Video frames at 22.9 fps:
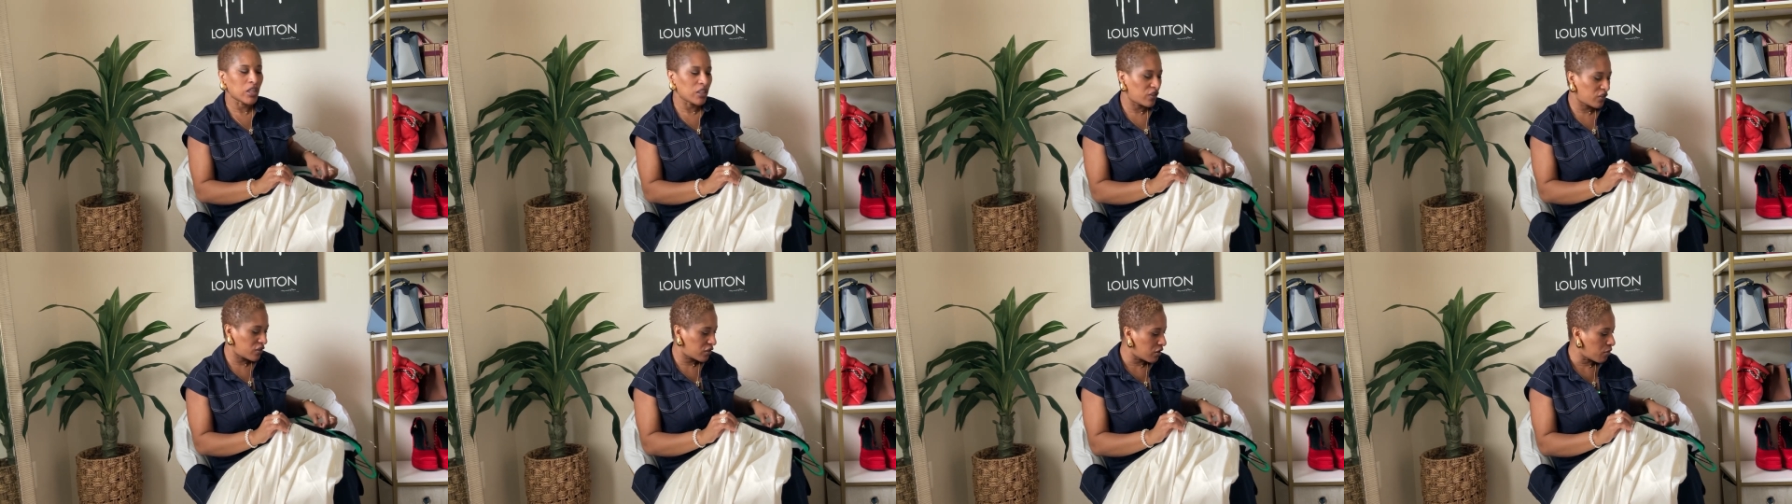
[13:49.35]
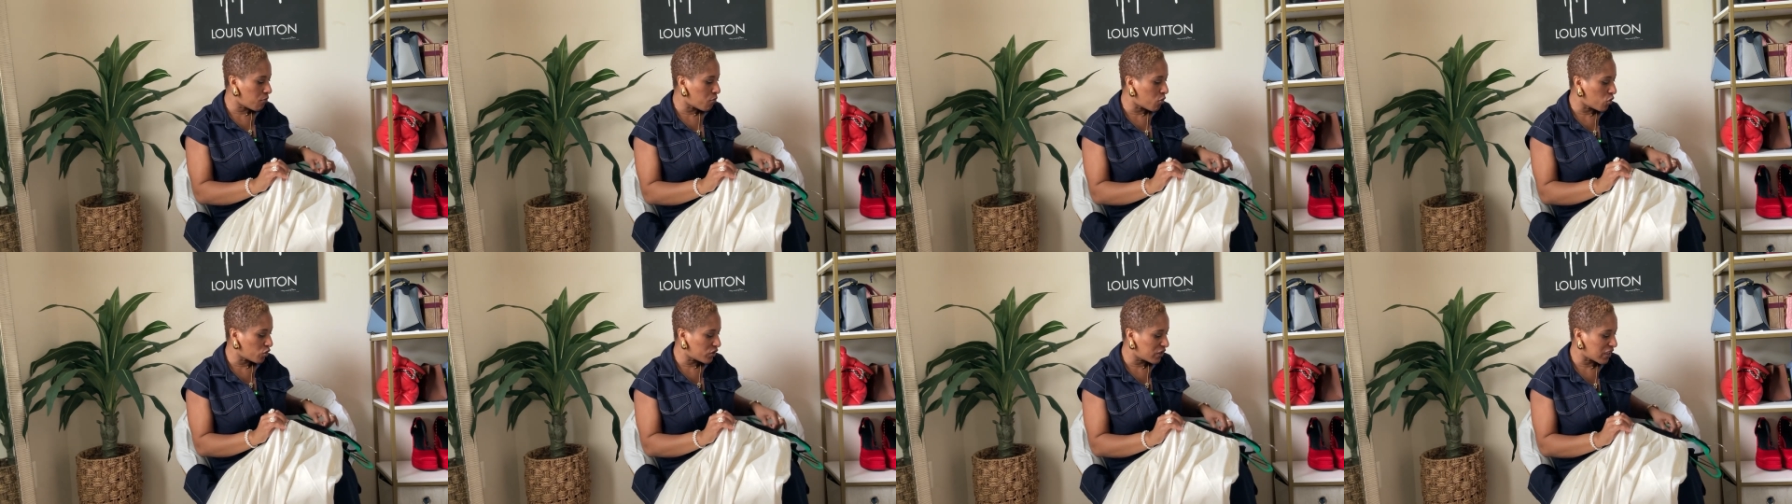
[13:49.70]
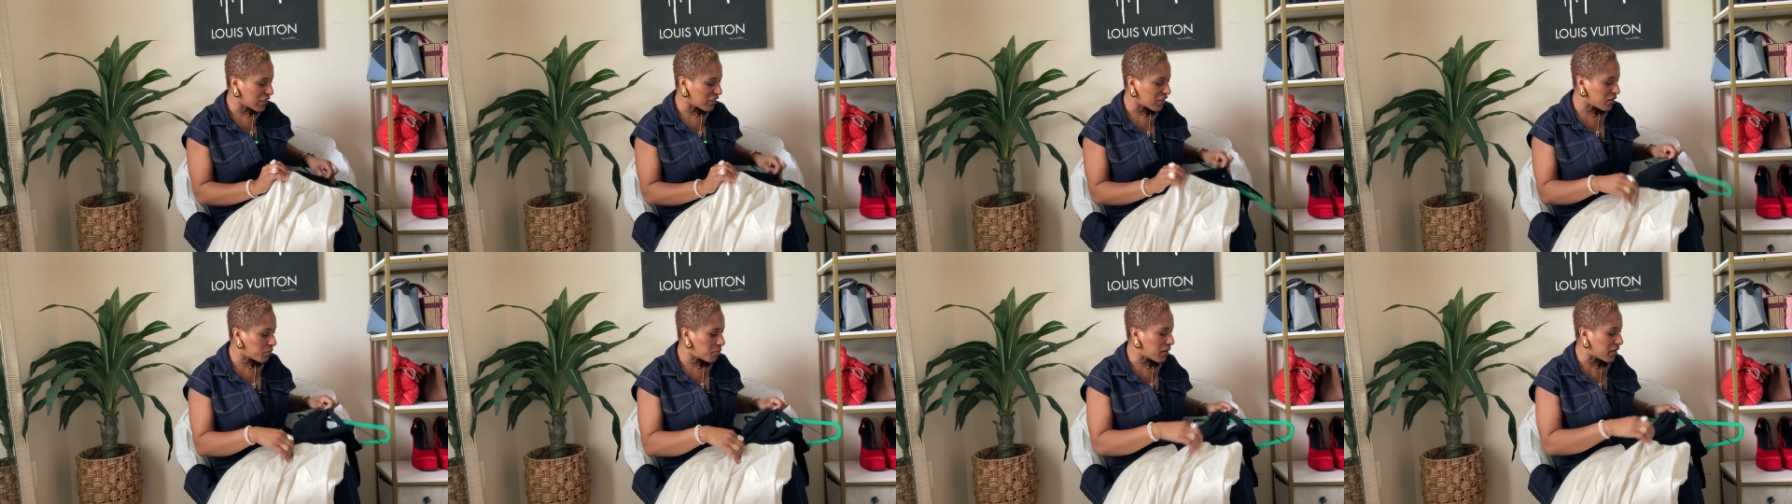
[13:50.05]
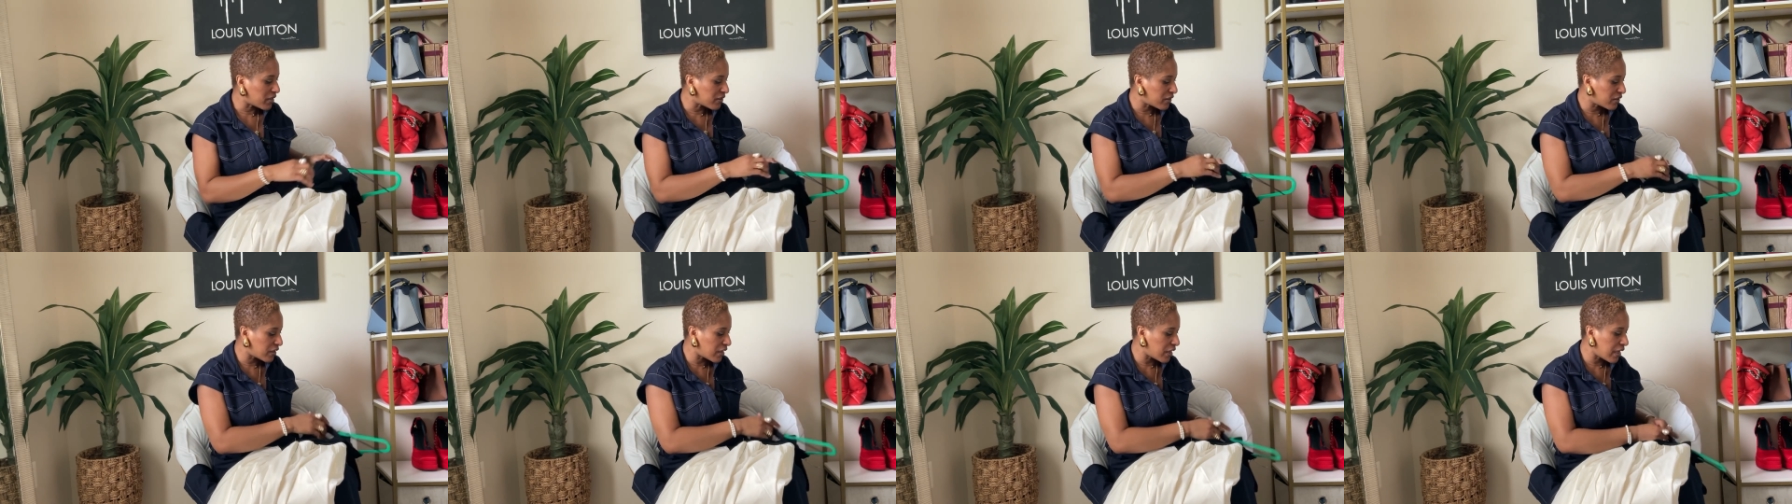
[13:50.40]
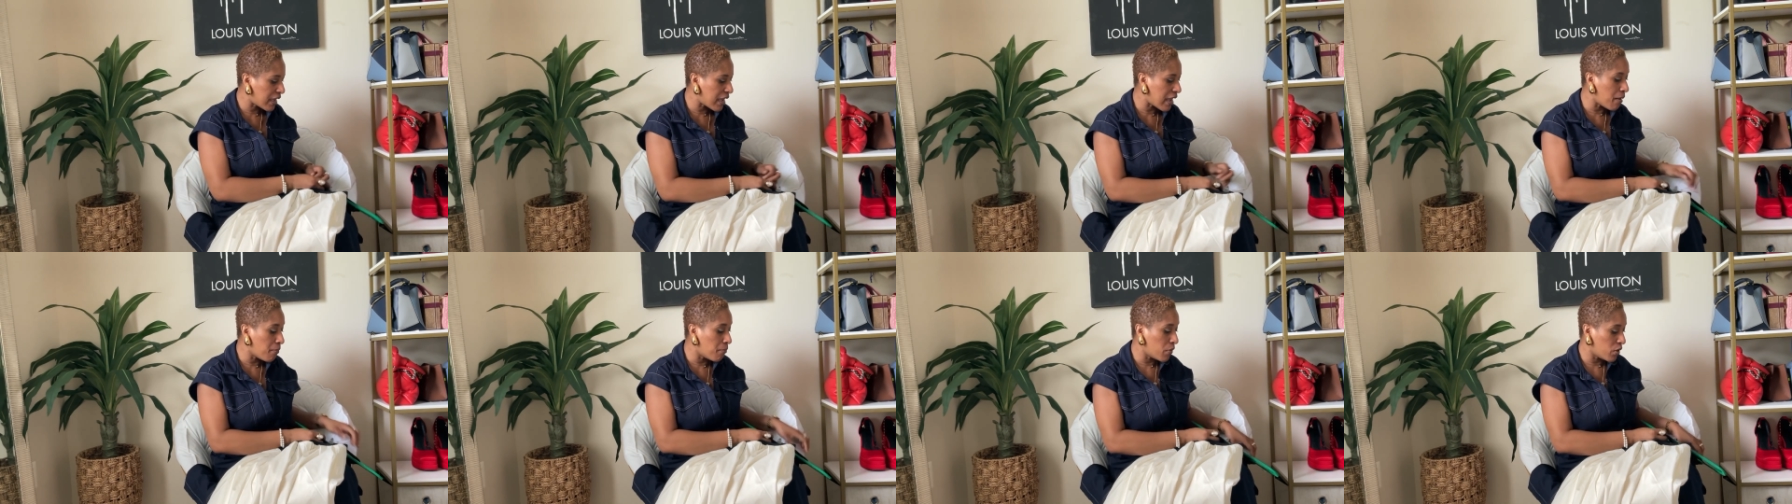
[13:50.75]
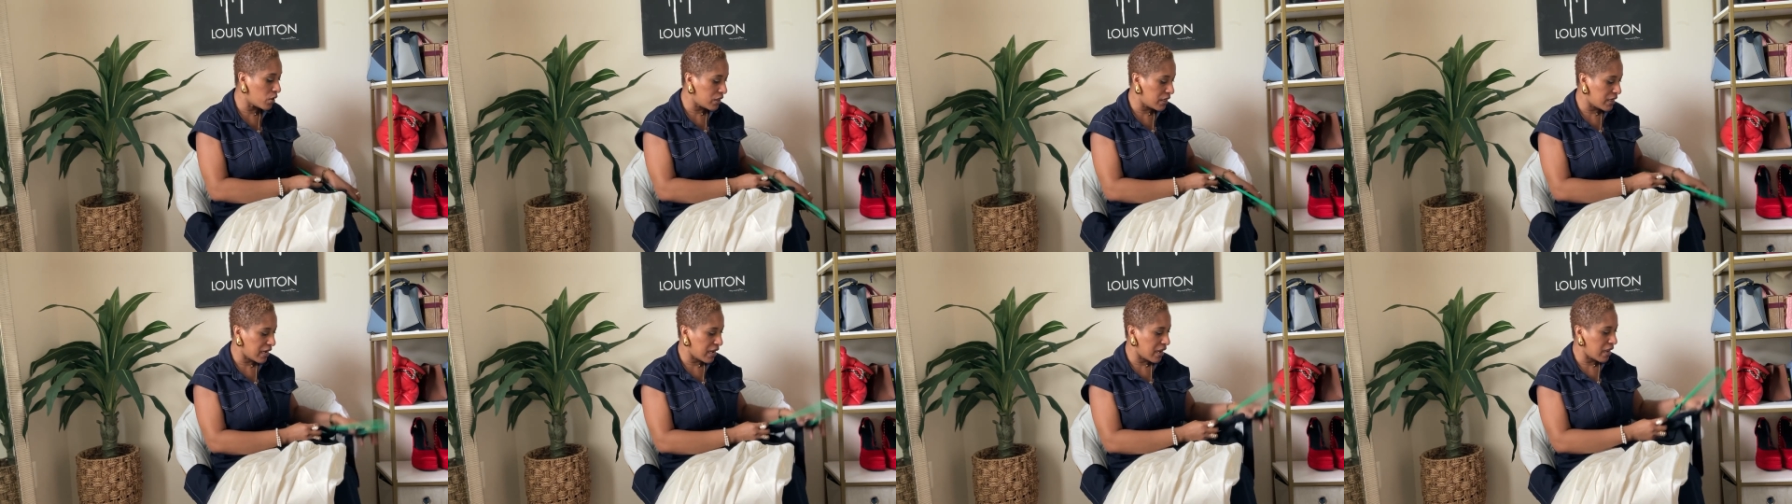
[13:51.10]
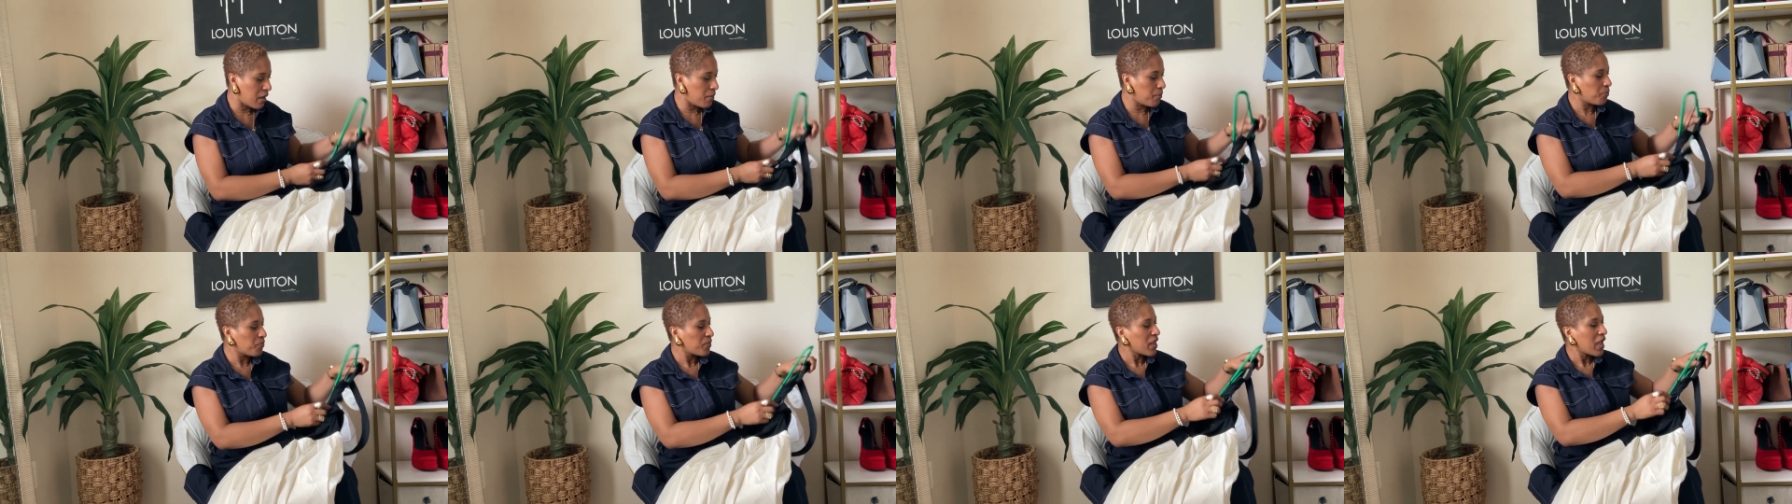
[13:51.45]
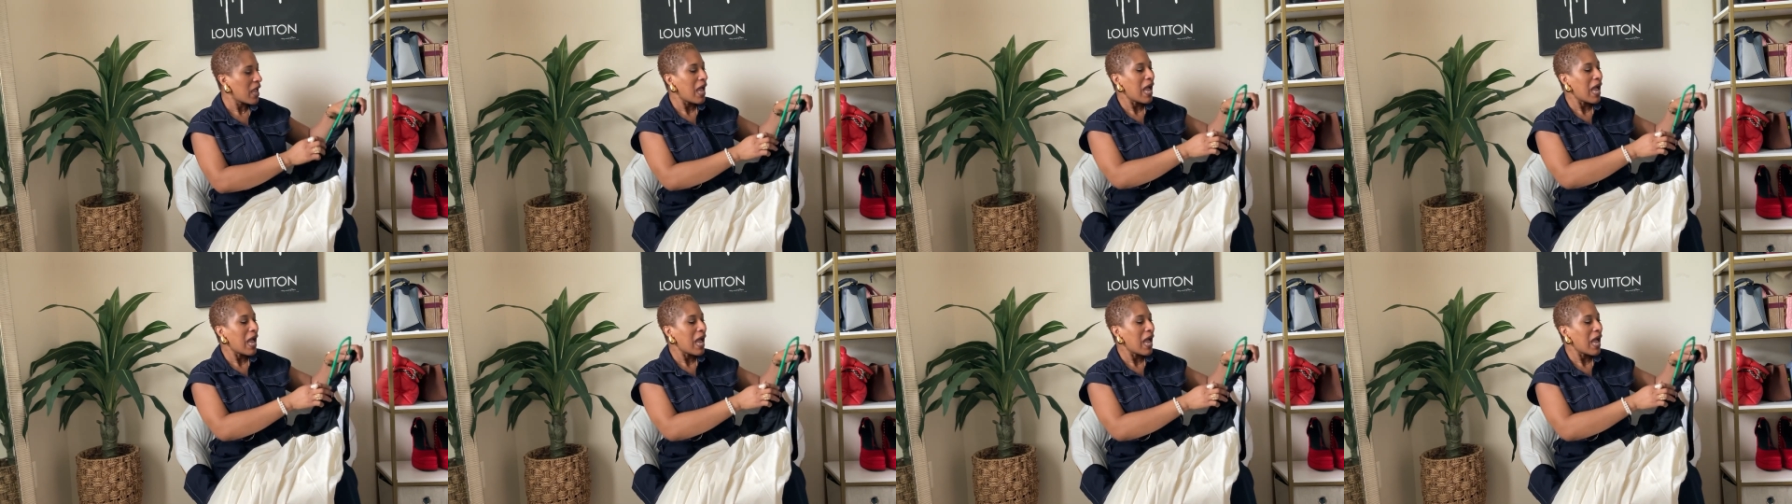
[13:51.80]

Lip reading: it's the most expensive among them.